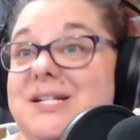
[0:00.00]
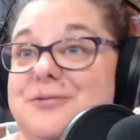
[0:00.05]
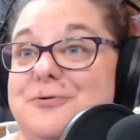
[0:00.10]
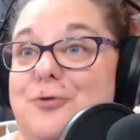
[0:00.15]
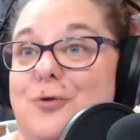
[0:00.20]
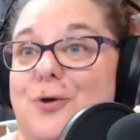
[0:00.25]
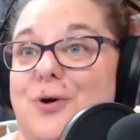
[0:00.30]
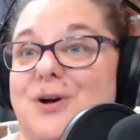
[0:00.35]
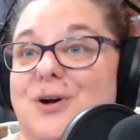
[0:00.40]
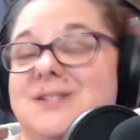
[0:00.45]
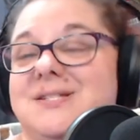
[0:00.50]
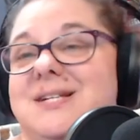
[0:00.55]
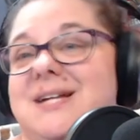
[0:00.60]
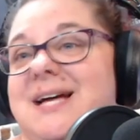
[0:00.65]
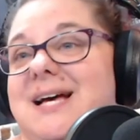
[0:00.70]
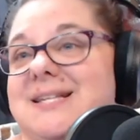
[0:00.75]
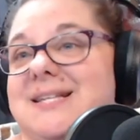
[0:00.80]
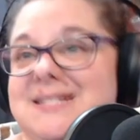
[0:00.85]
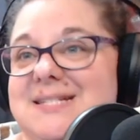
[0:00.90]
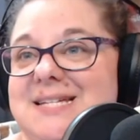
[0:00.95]
divorced
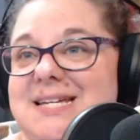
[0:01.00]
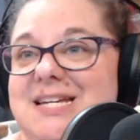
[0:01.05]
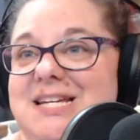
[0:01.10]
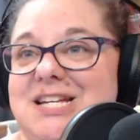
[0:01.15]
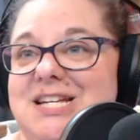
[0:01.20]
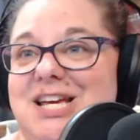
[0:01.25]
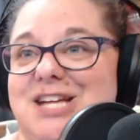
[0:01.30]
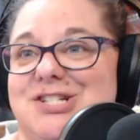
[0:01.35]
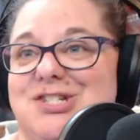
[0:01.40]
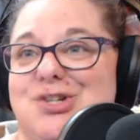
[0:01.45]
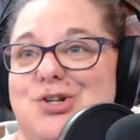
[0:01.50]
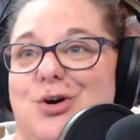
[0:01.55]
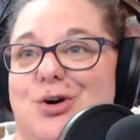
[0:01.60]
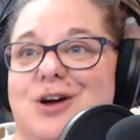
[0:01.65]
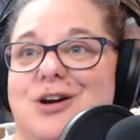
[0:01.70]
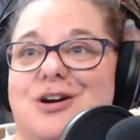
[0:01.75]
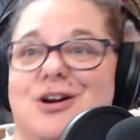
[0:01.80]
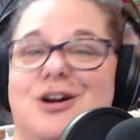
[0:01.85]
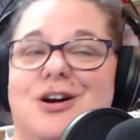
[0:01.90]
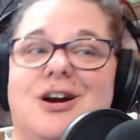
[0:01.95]
and has a teenage
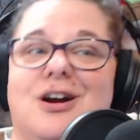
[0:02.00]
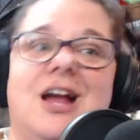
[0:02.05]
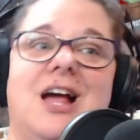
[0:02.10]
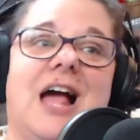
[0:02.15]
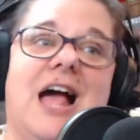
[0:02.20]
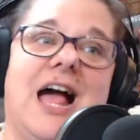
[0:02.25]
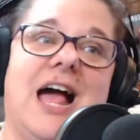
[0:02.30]
daughter.